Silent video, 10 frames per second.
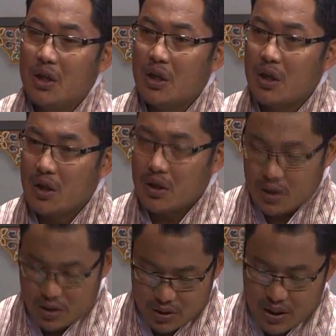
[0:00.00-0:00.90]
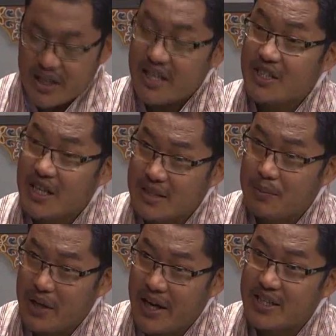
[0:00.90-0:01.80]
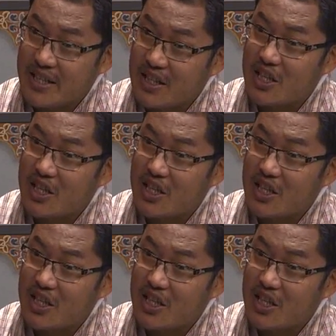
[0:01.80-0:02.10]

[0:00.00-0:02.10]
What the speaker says: the National Assembly Act and